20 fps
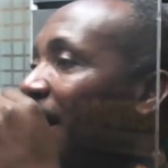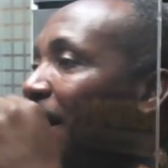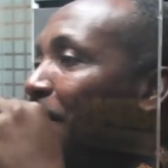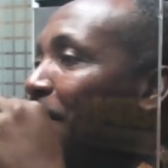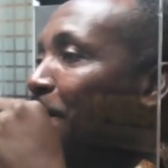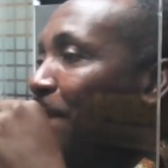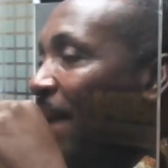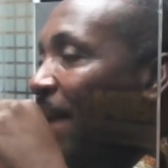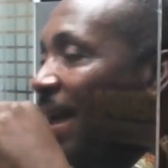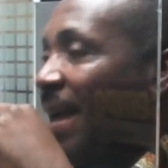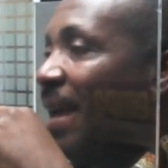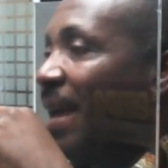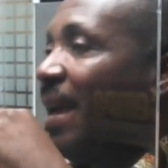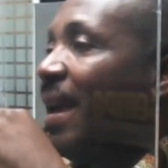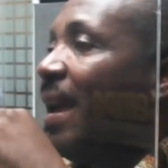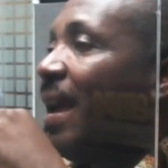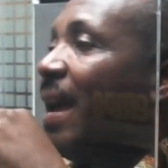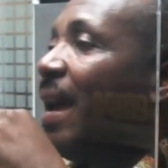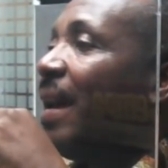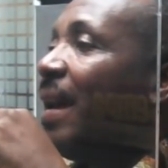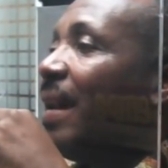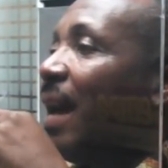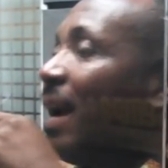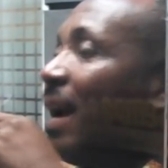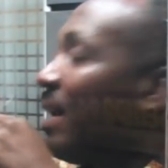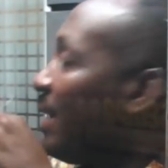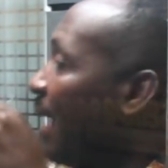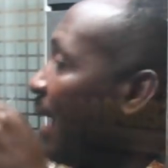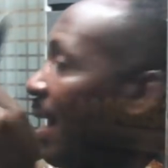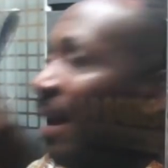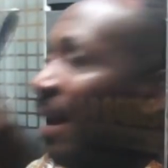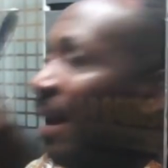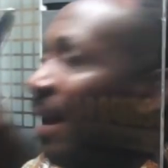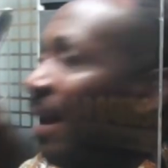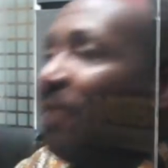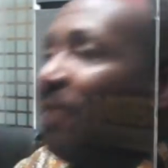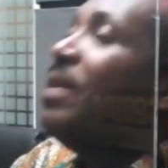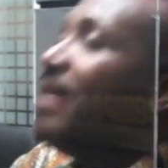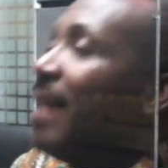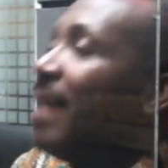a pet and Ghana
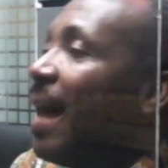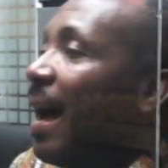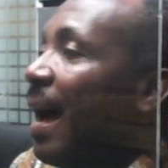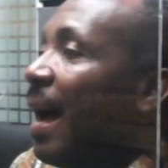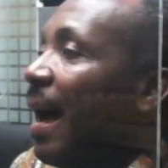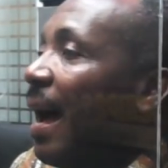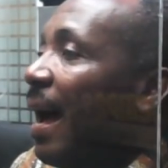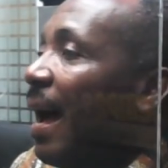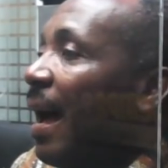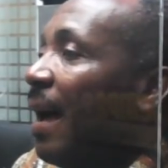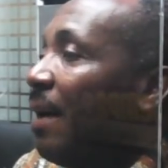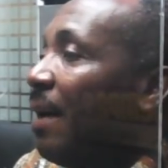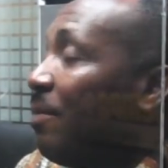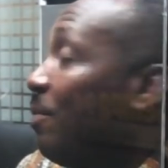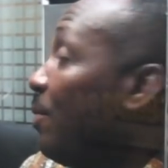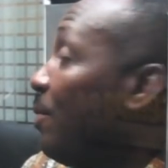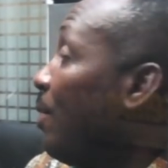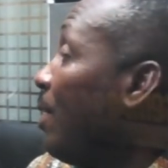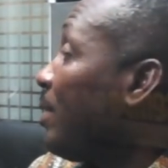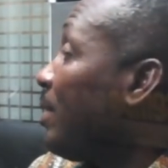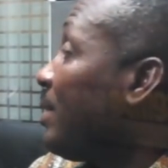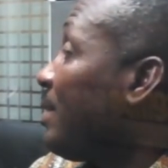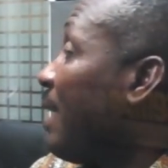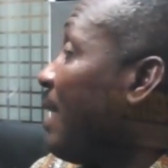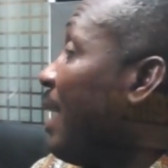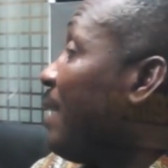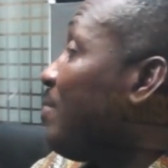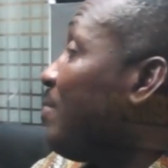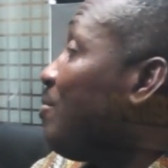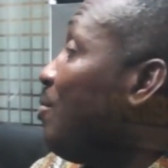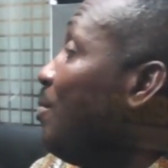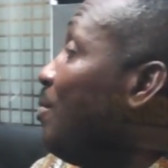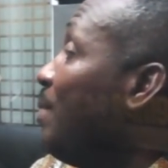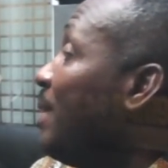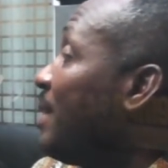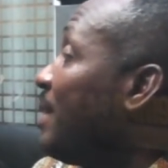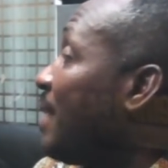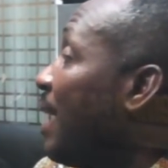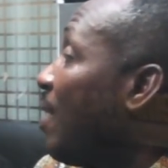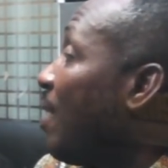for nyina because assume
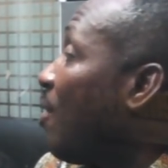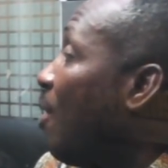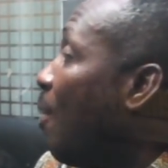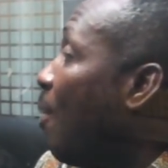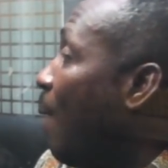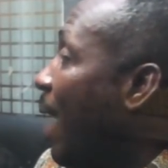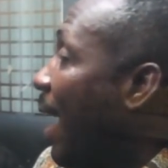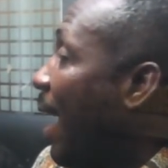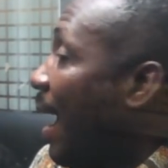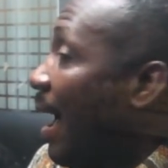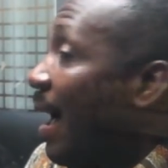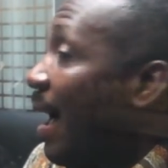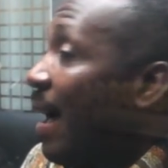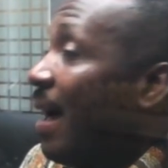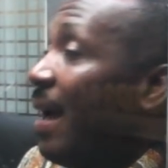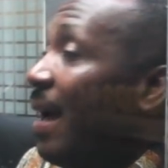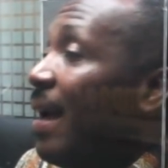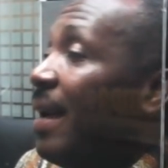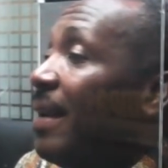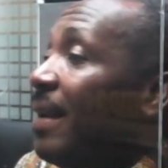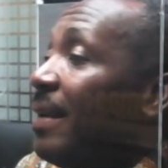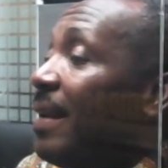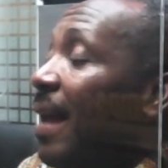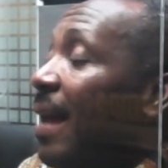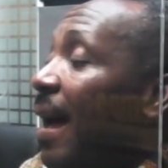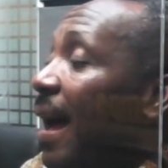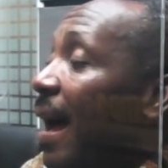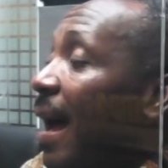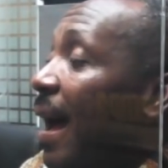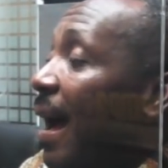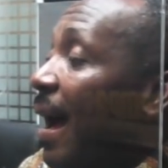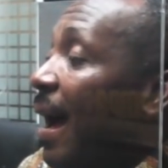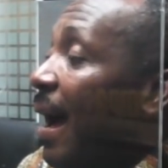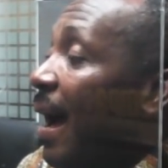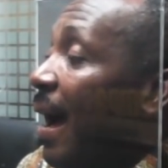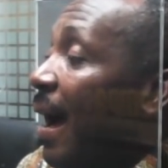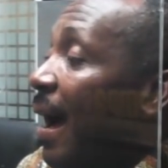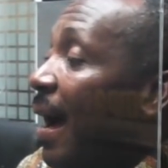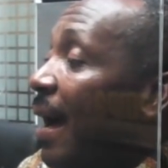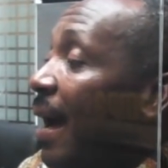in Senko
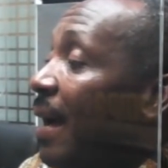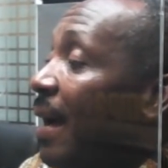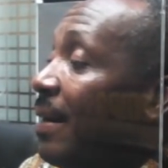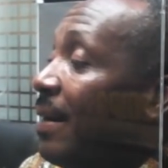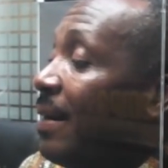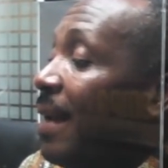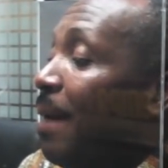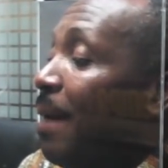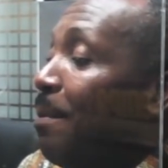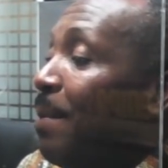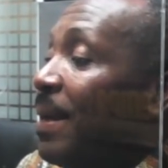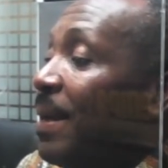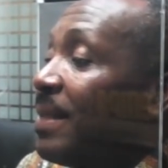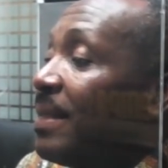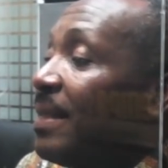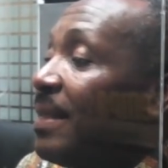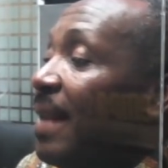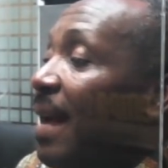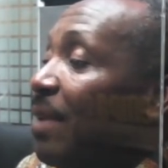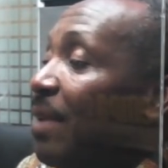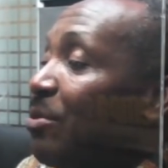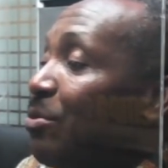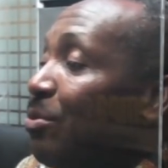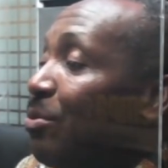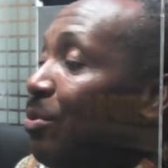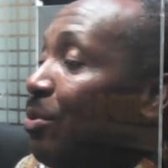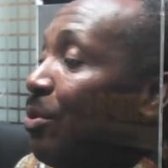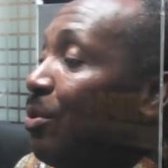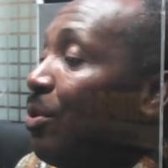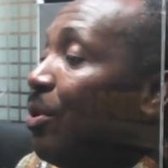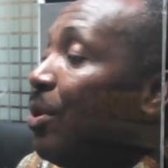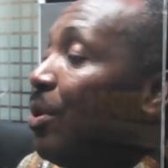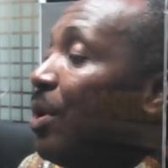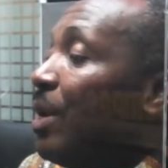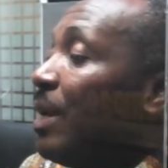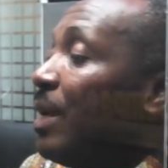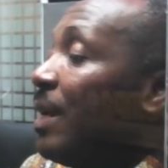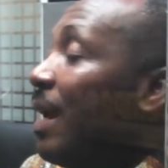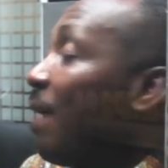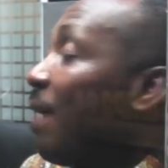na numbers in our son na